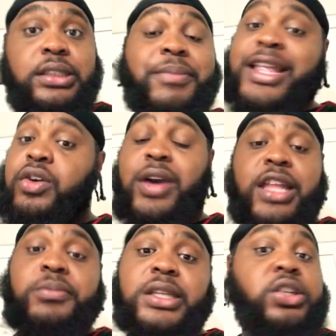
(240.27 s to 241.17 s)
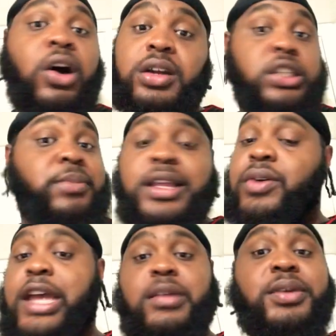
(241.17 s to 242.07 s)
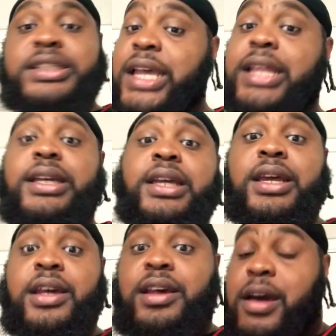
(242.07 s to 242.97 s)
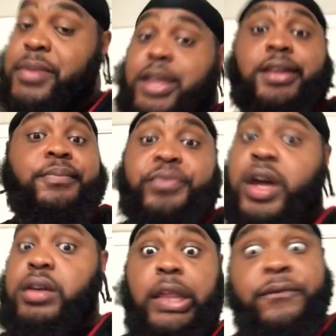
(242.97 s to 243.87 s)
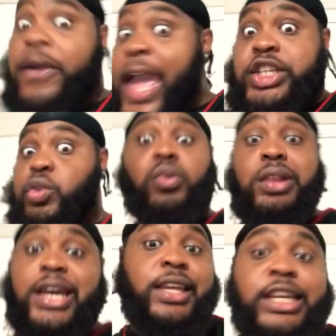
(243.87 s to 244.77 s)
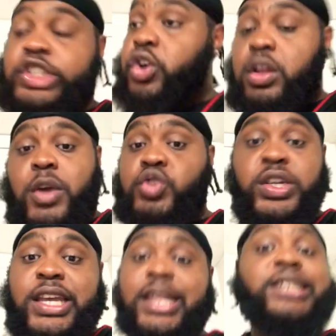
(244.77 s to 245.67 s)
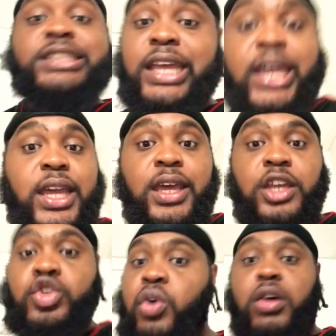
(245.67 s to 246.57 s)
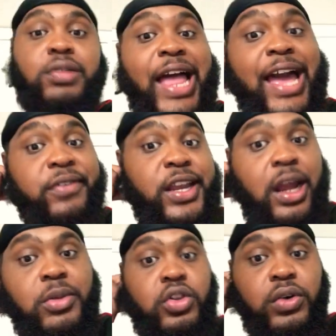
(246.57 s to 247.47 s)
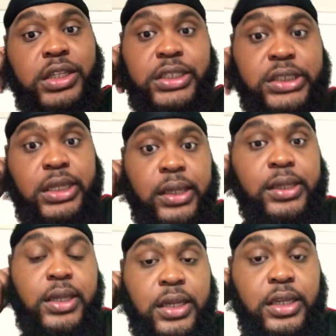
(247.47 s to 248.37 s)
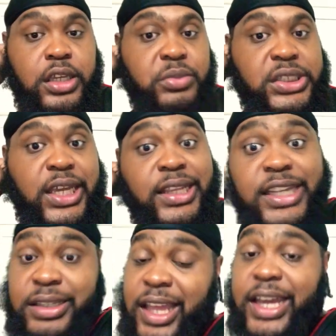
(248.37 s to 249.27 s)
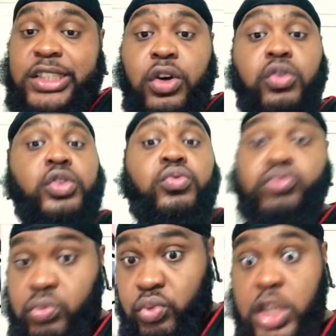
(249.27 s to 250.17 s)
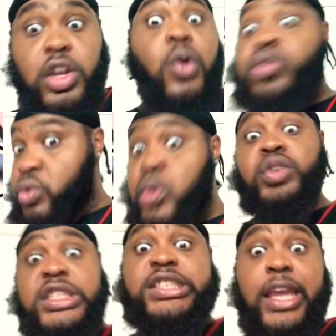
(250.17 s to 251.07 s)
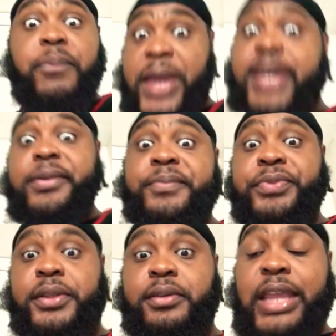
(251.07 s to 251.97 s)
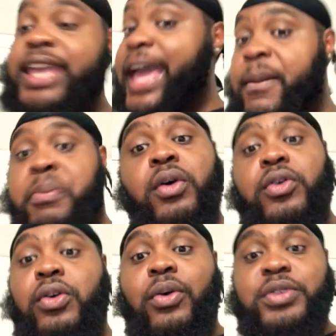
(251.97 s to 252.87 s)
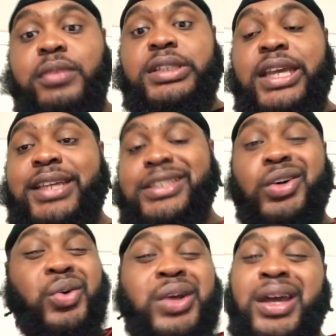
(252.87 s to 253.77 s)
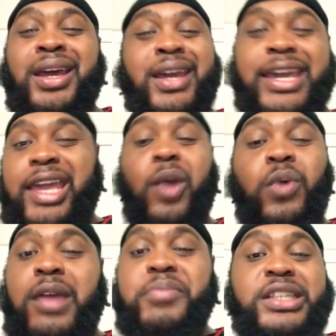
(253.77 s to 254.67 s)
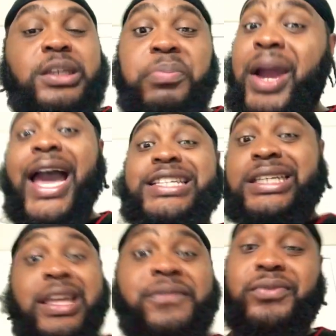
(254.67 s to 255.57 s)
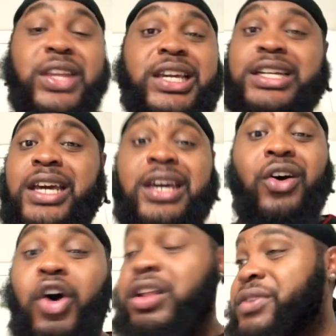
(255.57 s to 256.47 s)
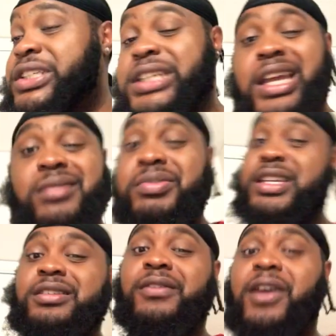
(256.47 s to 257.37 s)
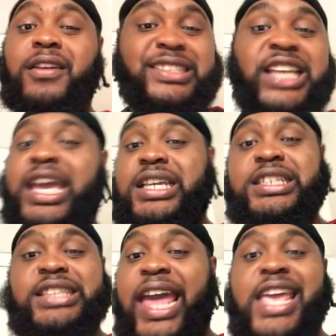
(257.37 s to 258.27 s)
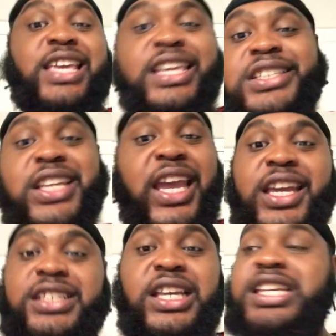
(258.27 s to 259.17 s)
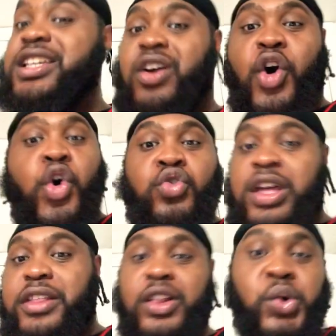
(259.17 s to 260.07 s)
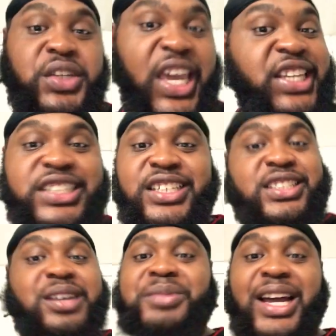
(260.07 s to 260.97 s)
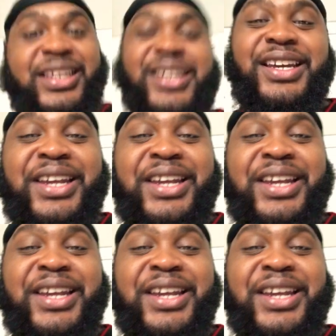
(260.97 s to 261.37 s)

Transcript: Somebody gonna have to be talking. Somebody gonna have to be telling. I mean, factual. Like that's the only way you get less time. You on live camera doing this. You know what I'm saying? That, like I told you, you know who you said paid them. They got pulled. You know what I'm saying? So it, it wouldn't be surprising if nigga all of a sudden be change his name, get changed, and he in a whole nother location or something like that.